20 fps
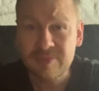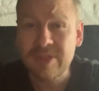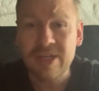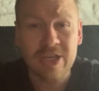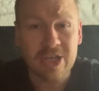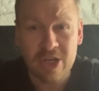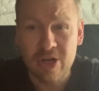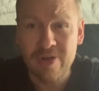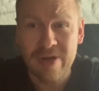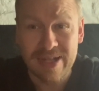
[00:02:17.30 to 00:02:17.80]

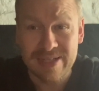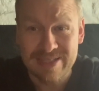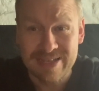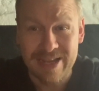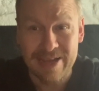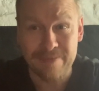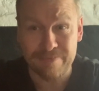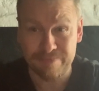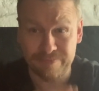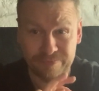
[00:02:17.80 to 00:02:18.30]
Karate,
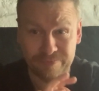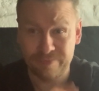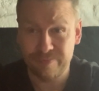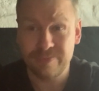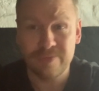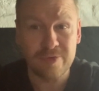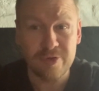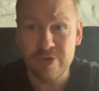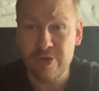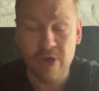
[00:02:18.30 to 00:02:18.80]

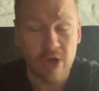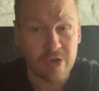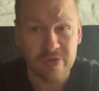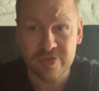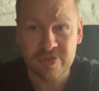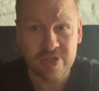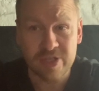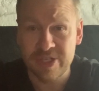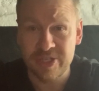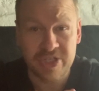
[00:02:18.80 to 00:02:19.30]

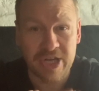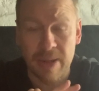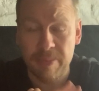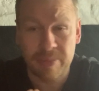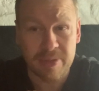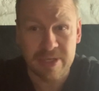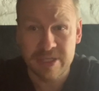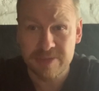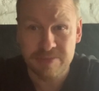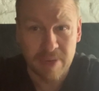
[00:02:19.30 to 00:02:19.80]
not a
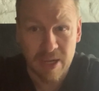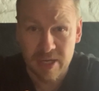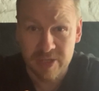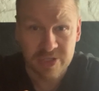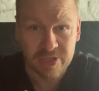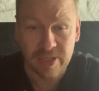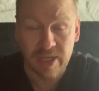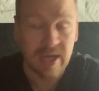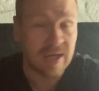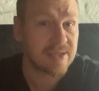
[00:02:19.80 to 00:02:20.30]
Japanese
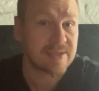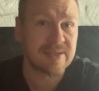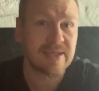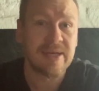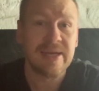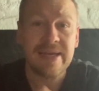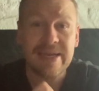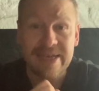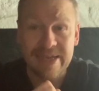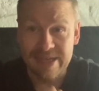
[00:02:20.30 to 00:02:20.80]
martial art.
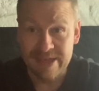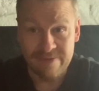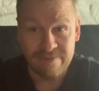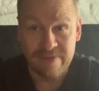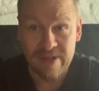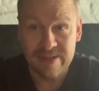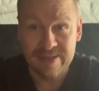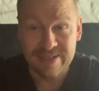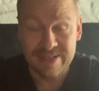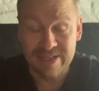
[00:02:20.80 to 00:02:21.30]

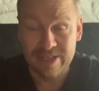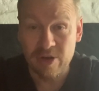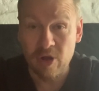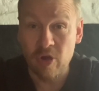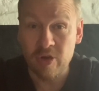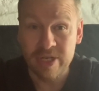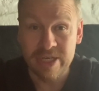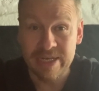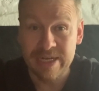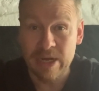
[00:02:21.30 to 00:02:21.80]
Invented in
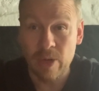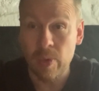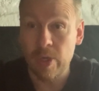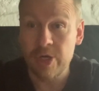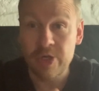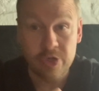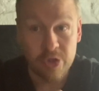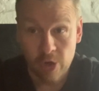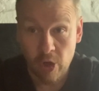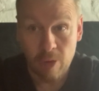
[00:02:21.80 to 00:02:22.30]
Okinawa,
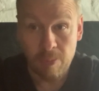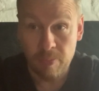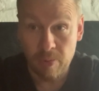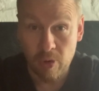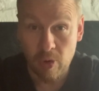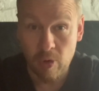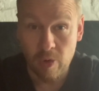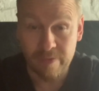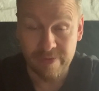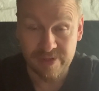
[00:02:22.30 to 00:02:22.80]
not
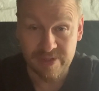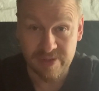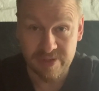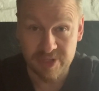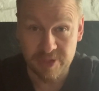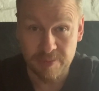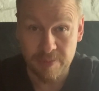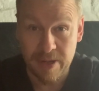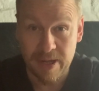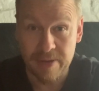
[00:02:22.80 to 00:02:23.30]
brought over to
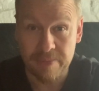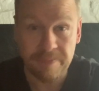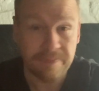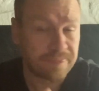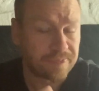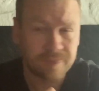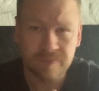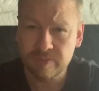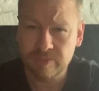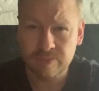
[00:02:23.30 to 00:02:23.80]
Japan
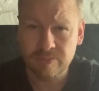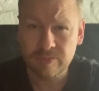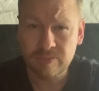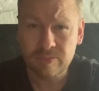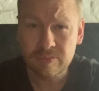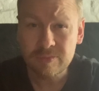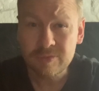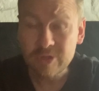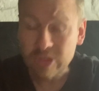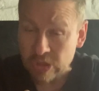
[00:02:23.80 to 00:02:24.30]

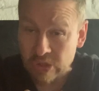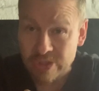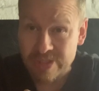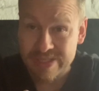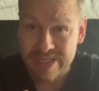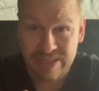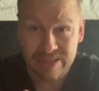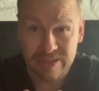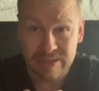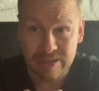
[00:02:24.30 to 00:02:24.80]

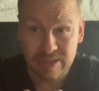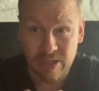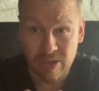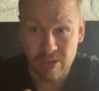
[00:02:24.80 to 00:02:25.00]
until